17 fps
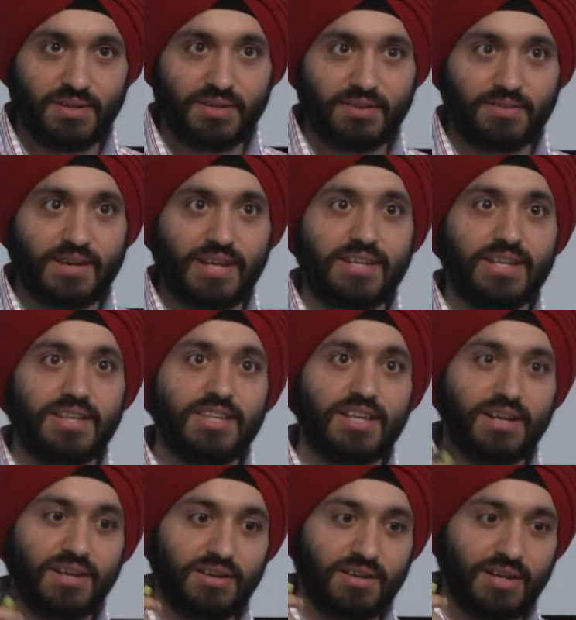right? And
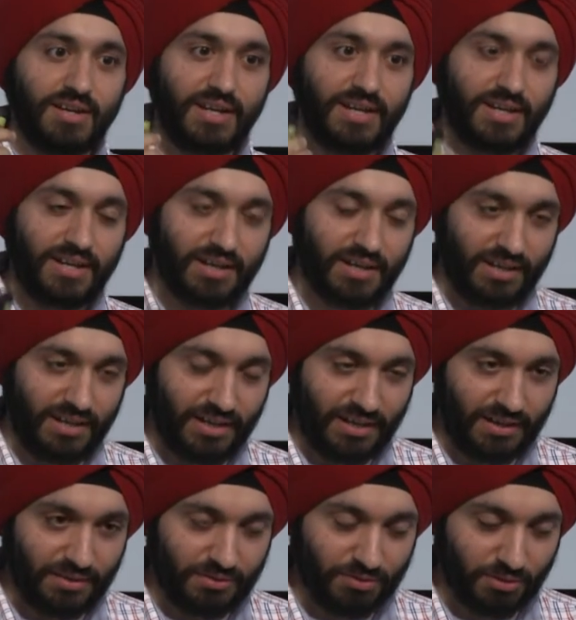there
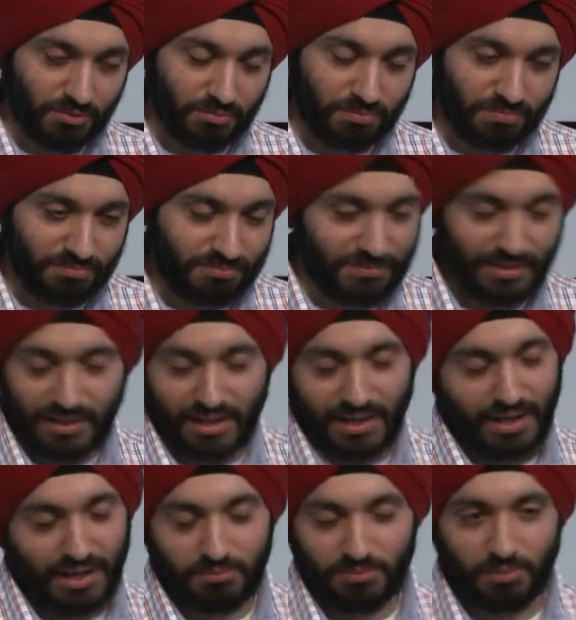are
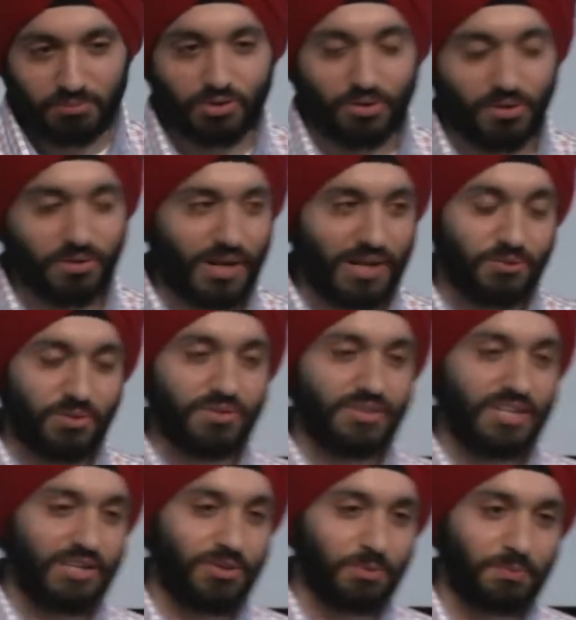I'm sure I don't
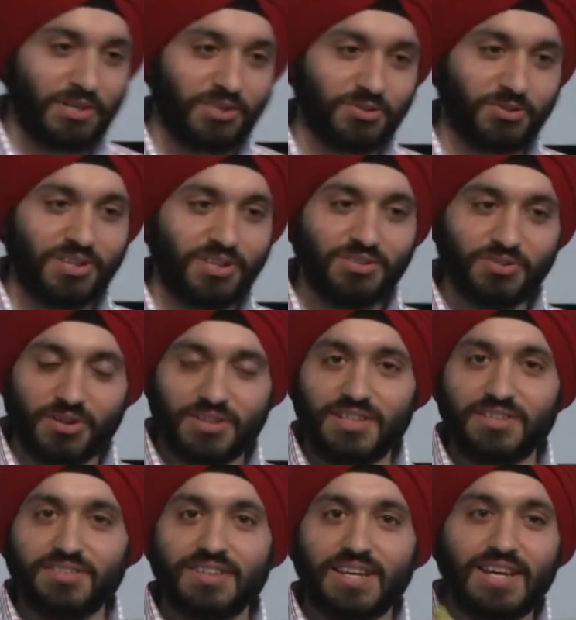need to preach to this
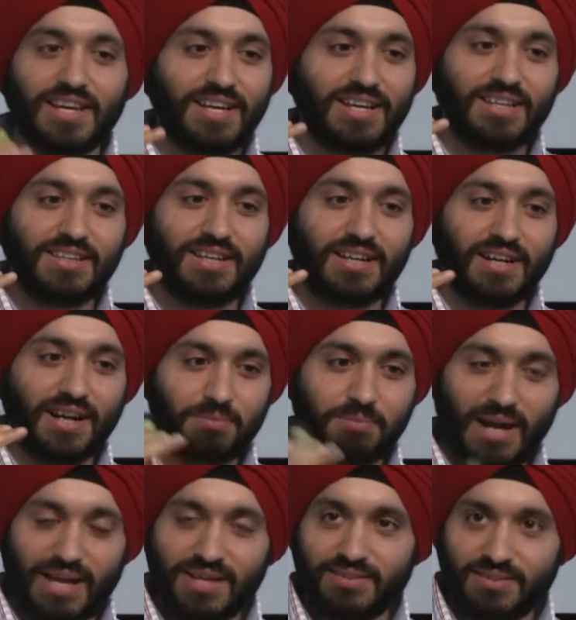audience. There are
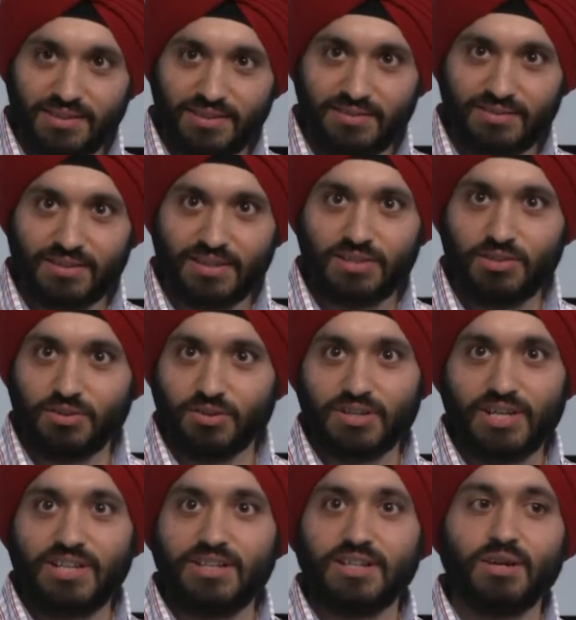biases in your
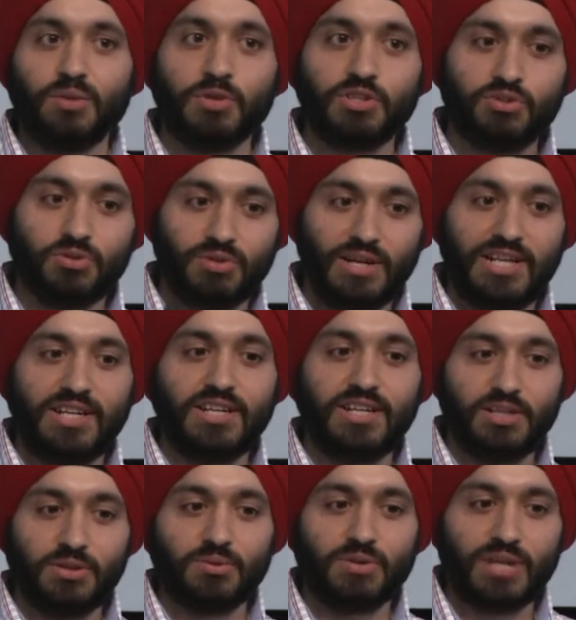data which you really
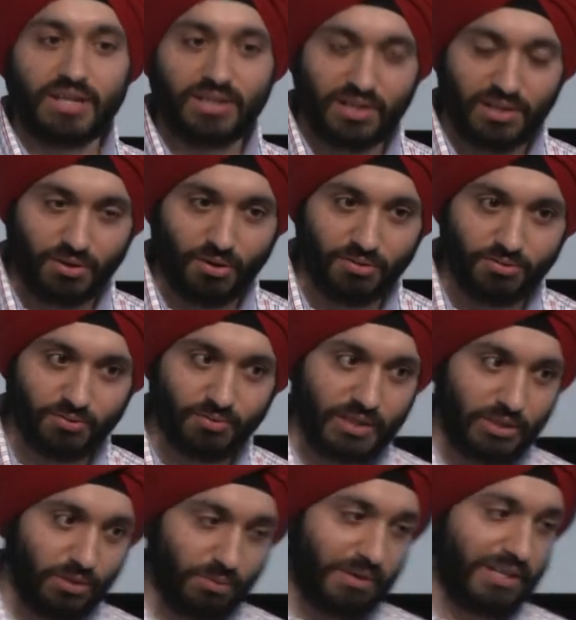need to take care of
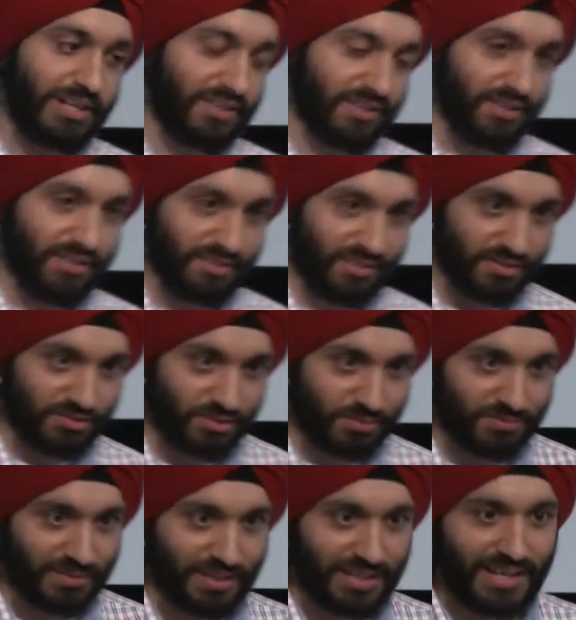when you're building these
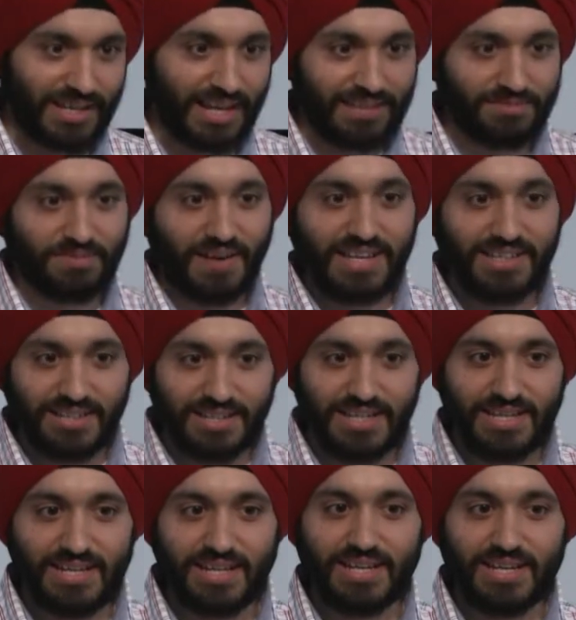systems. And
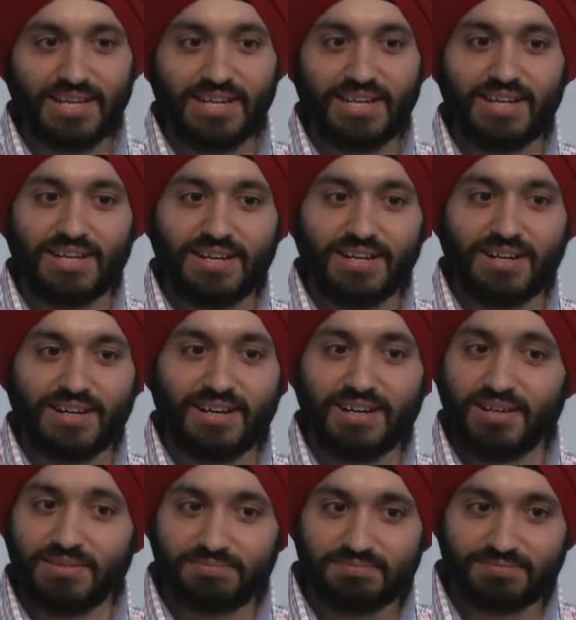finally,
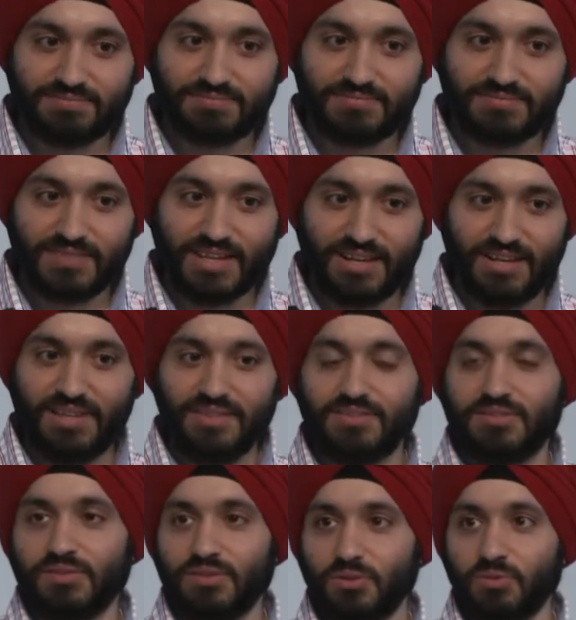there
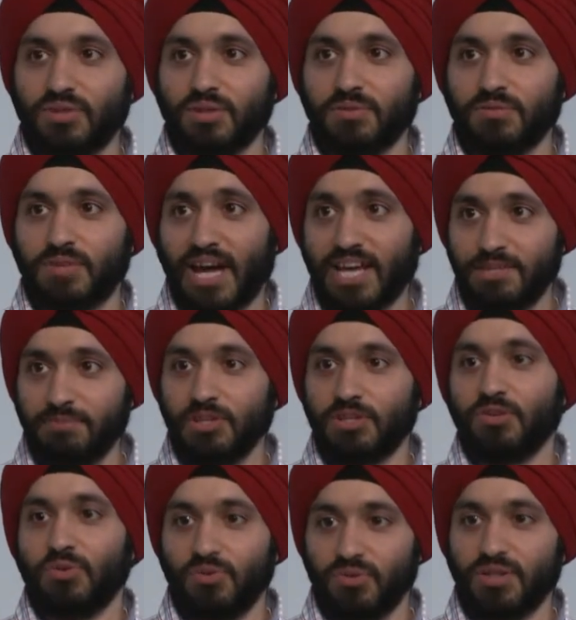is
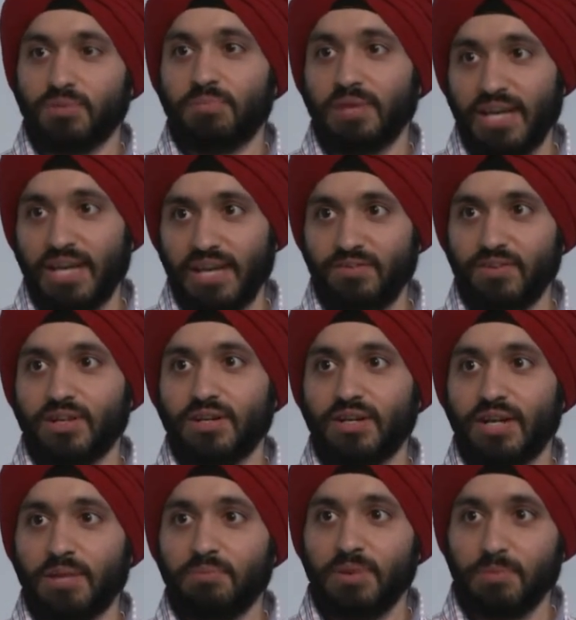dynamic user
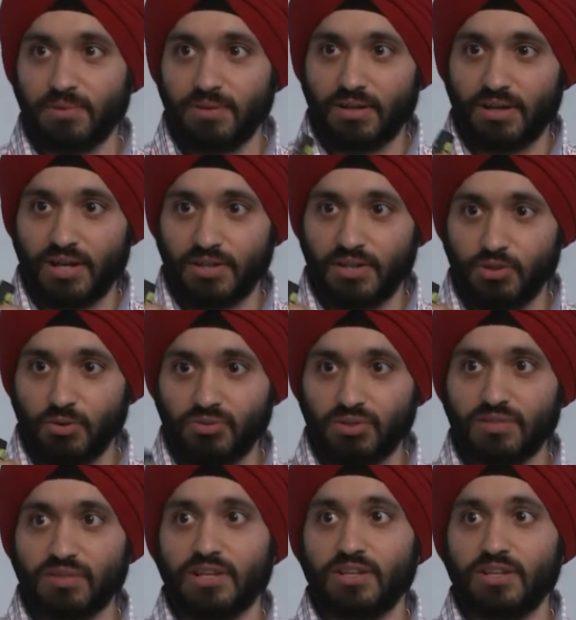behavior, and users are